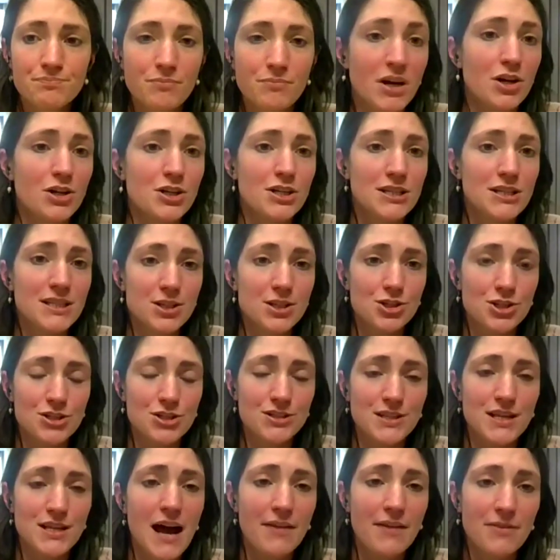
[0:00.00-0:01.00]
bigger
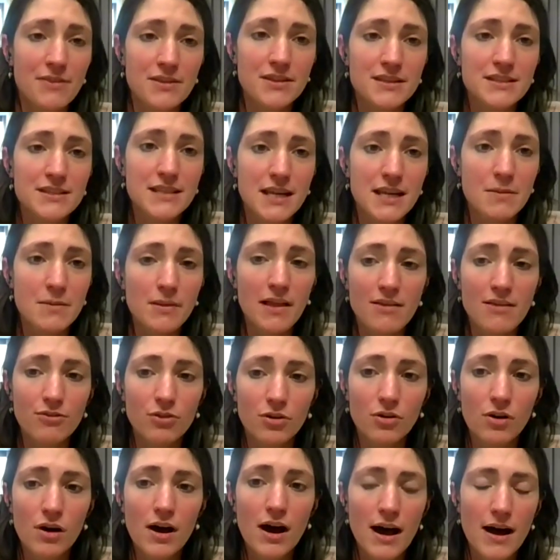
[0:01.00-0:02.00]
decisions at the state
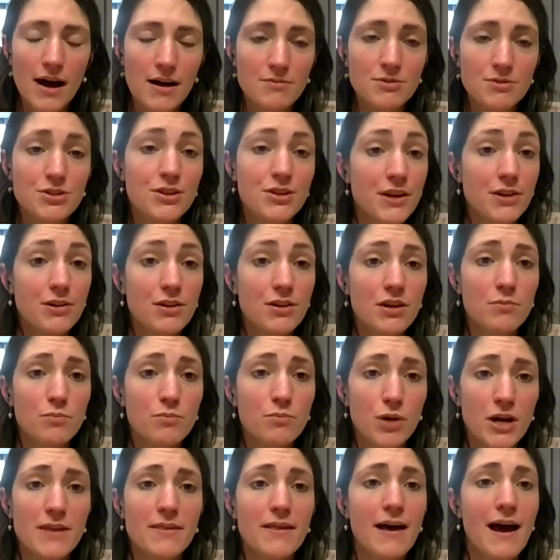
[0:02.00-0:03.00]
level, so that you can
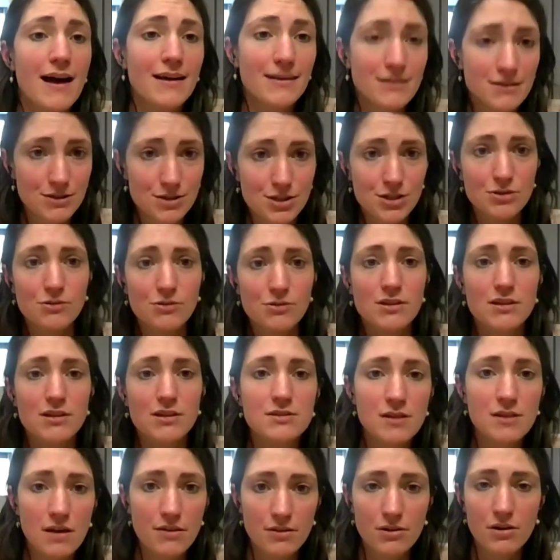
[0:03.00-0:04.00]
bring that to
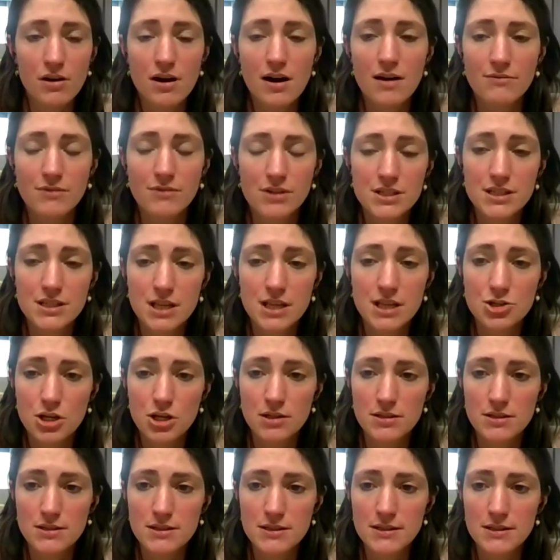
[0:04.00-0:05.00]
these other
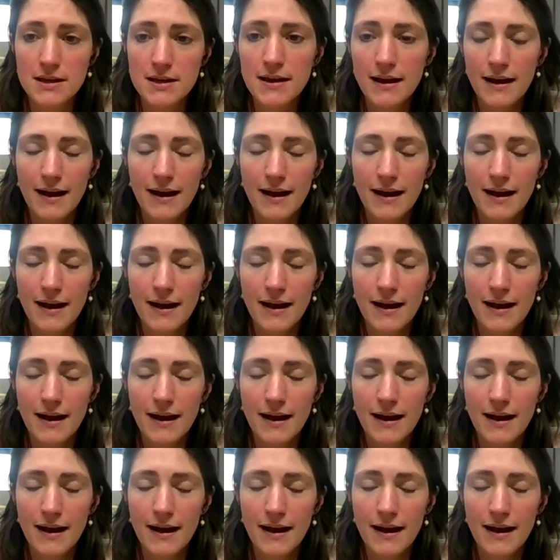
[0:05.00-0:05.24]
conversations.